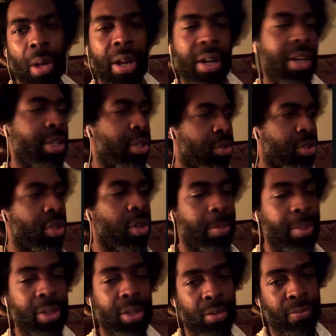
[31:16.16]
I need your
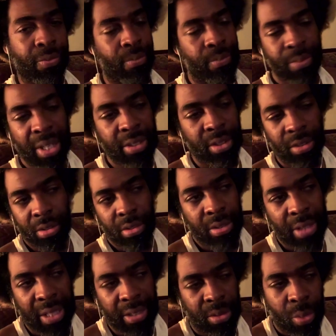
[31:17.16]
service.
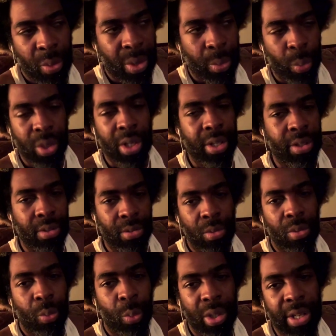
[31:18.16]
That's what we
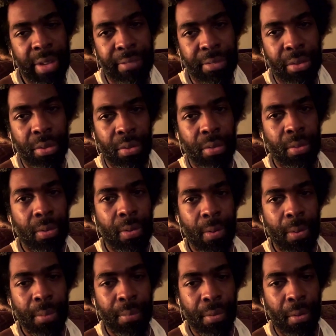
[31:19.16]
live to
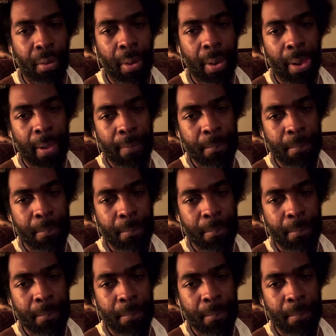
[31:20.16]
for.